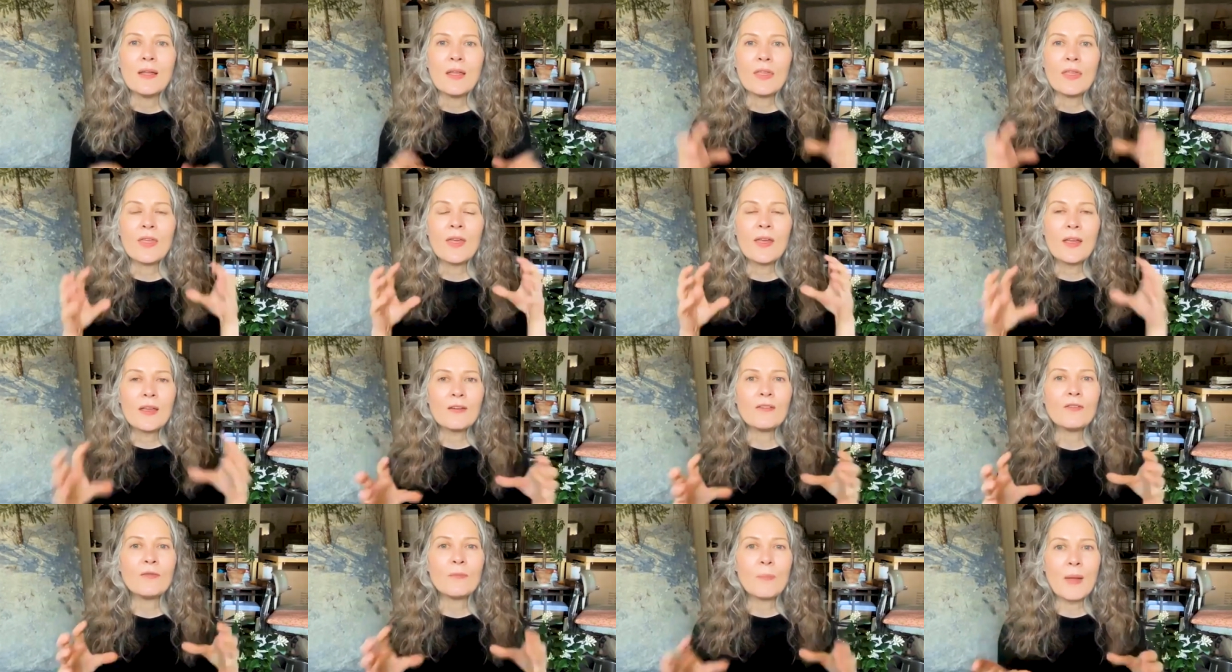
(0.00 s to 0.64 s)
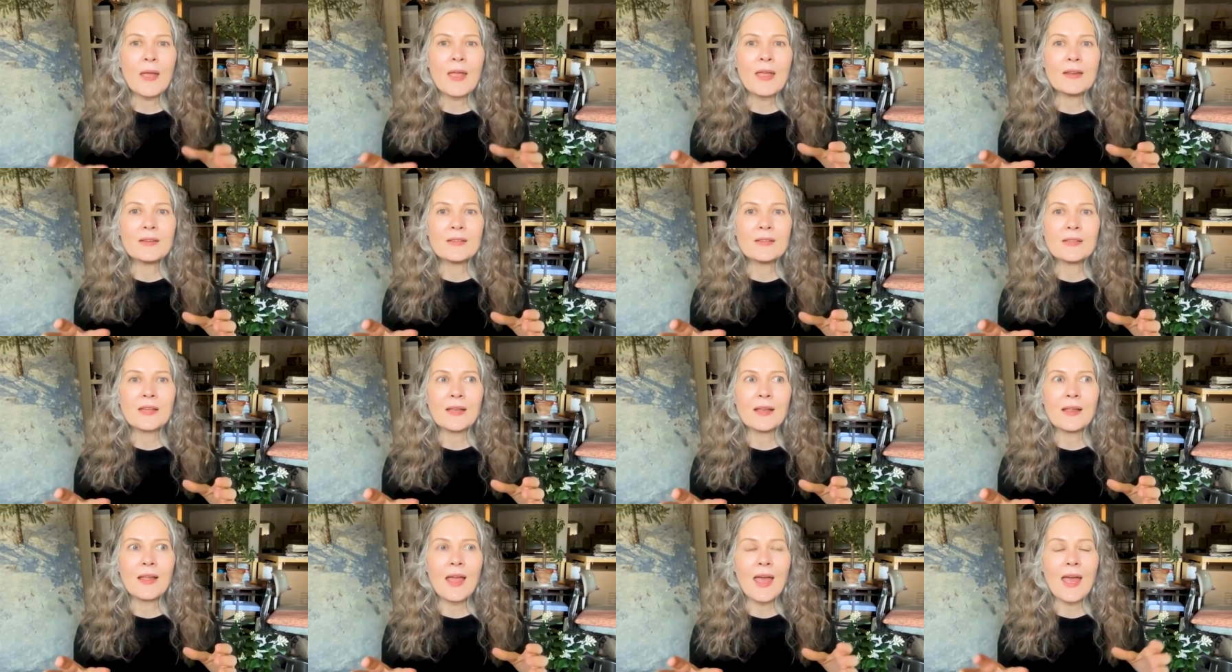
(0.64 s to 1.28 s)
think of
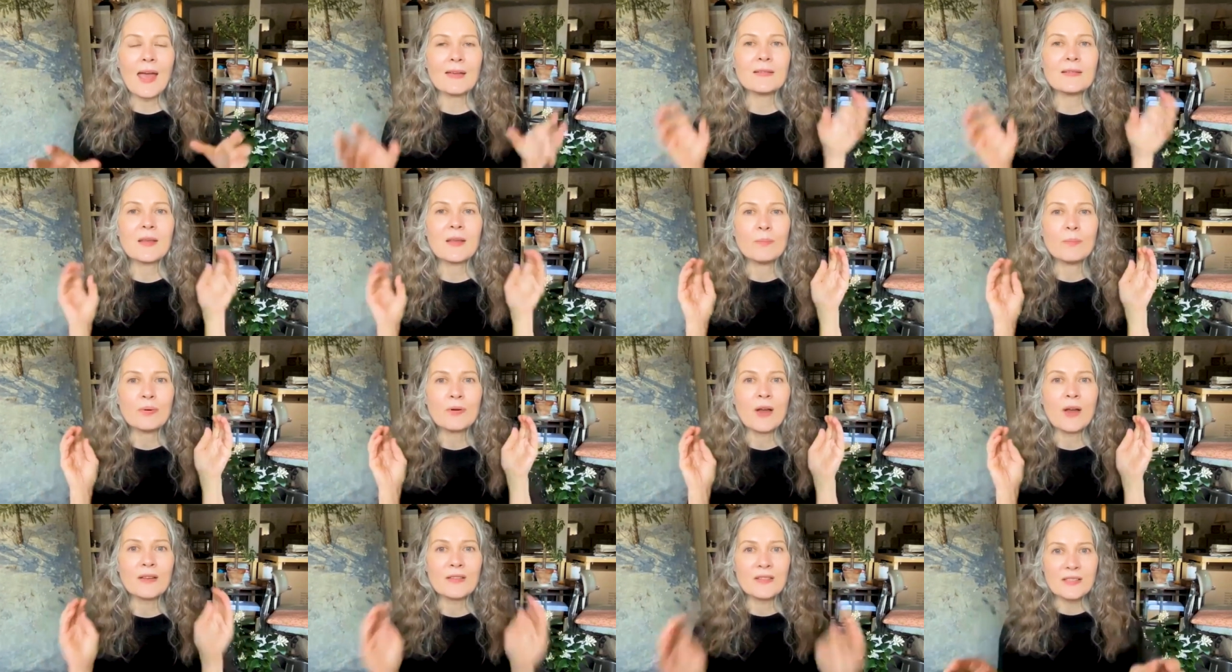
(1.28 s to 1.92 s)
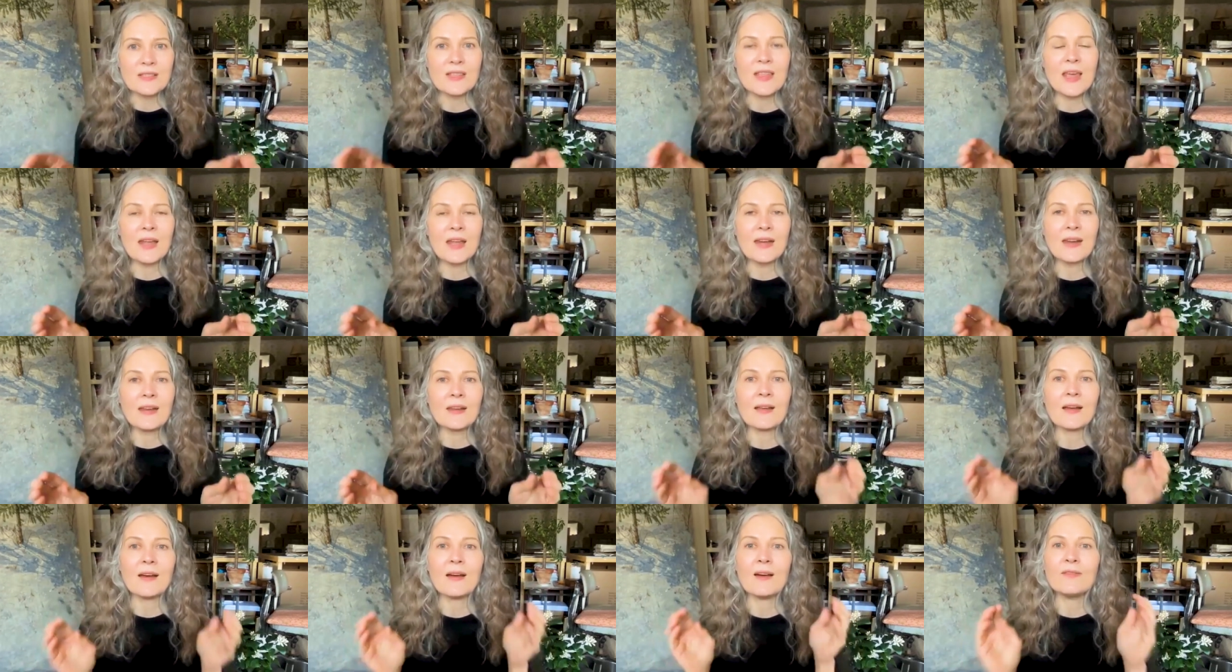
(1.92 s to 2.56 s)
painting as a
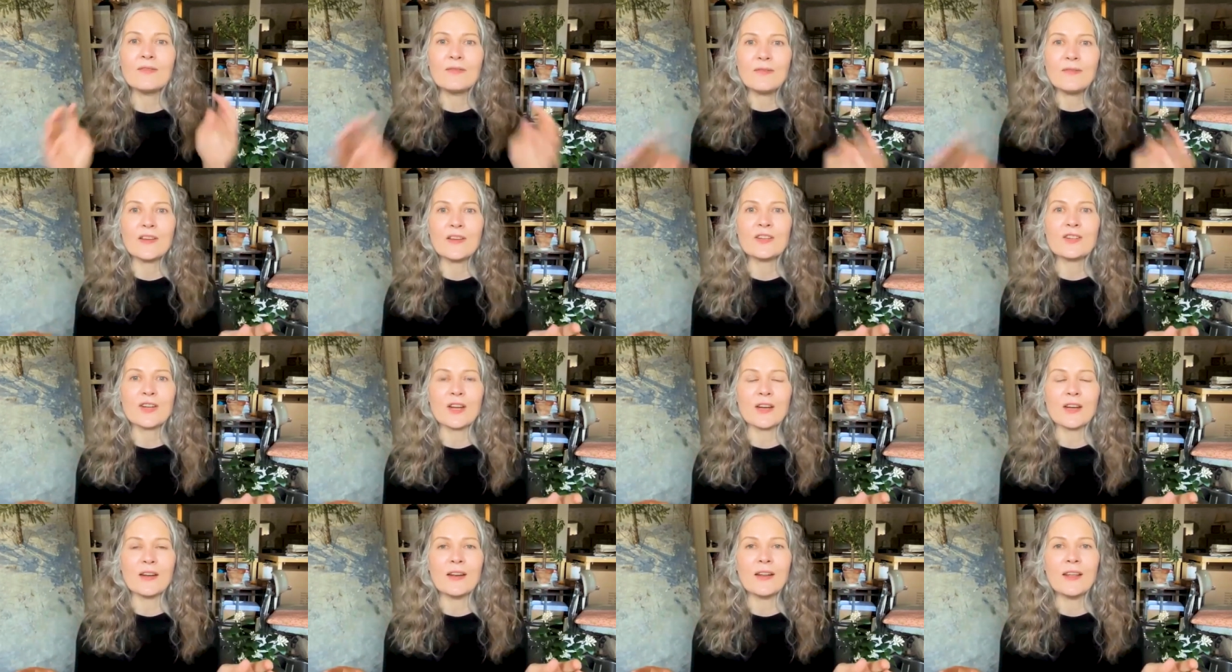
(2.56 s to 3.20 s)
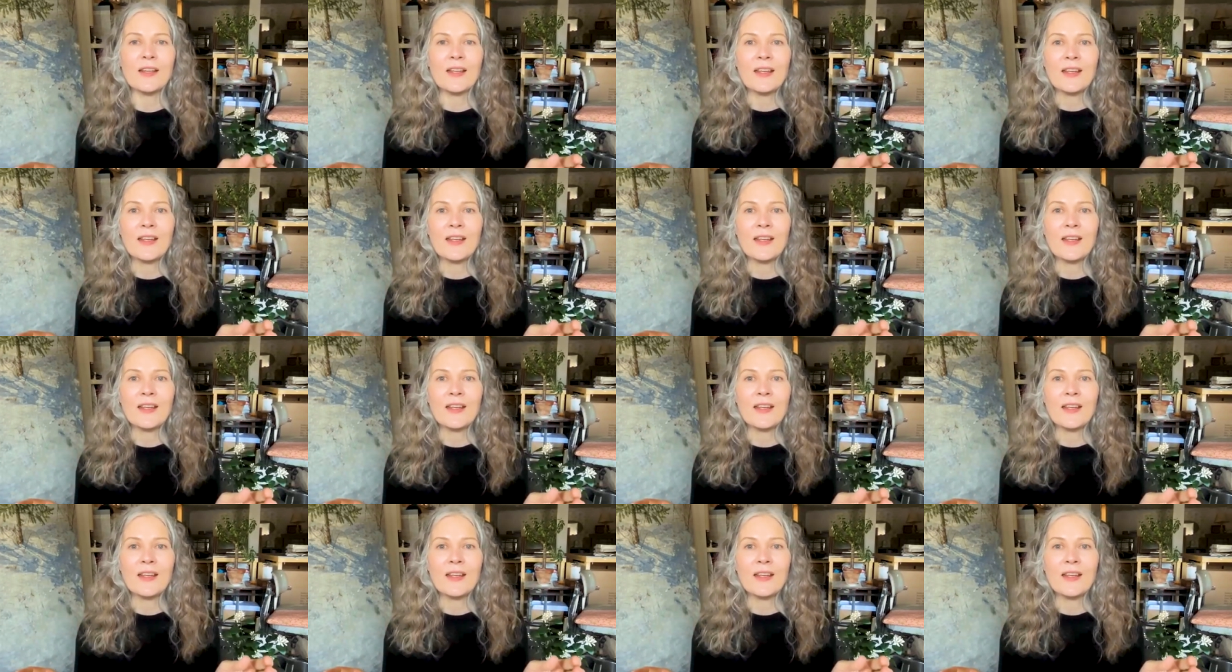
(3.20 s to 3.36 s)
prosthetic of vision.